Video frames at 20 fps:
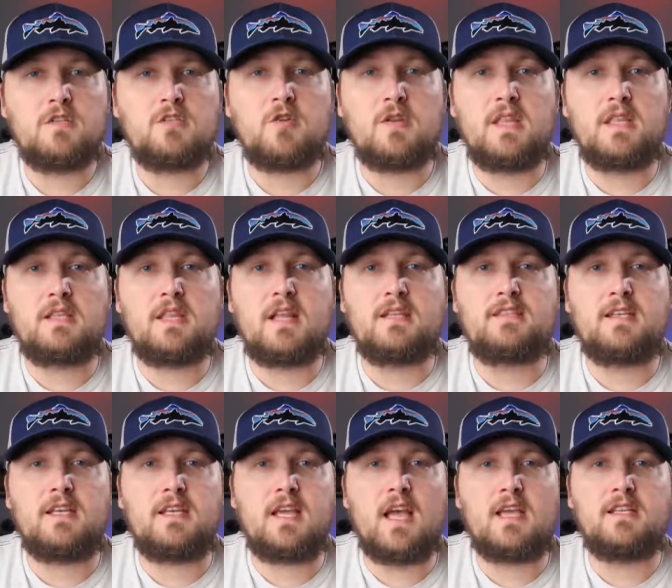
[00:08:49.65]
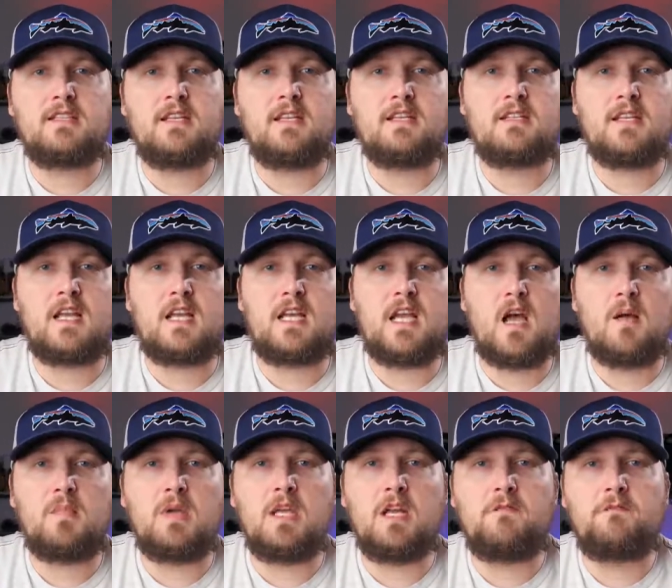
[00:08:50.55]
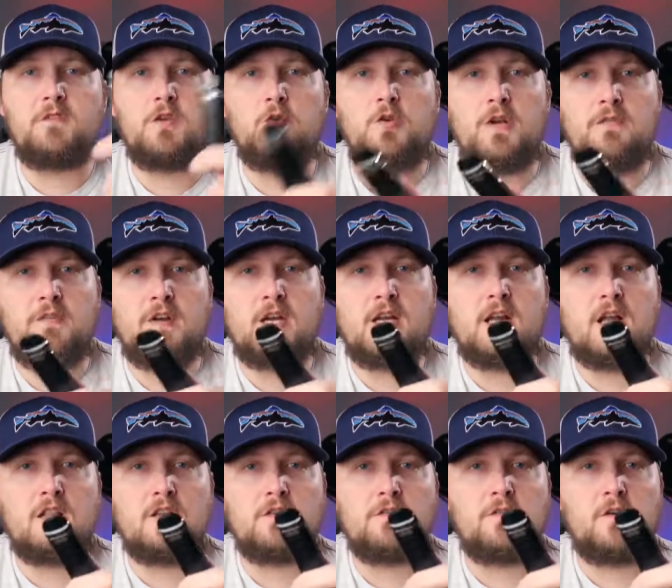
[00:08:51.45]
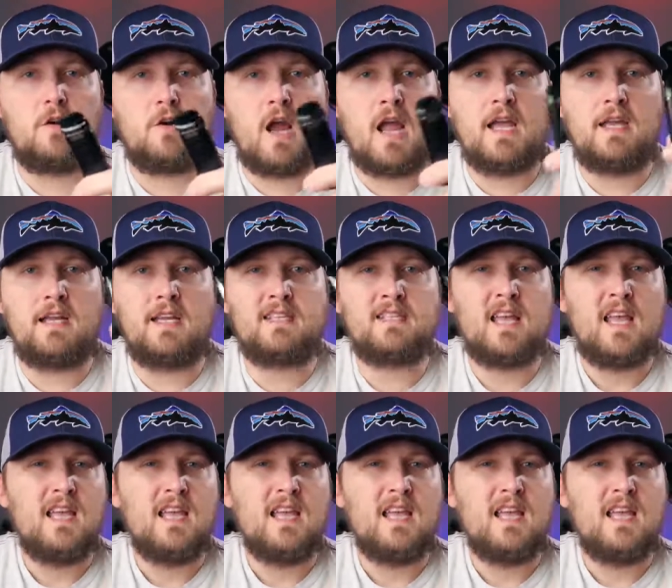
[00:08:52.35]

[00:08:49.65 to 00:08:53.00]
So I think that's it, guys. It is going to come in a few different color varieties.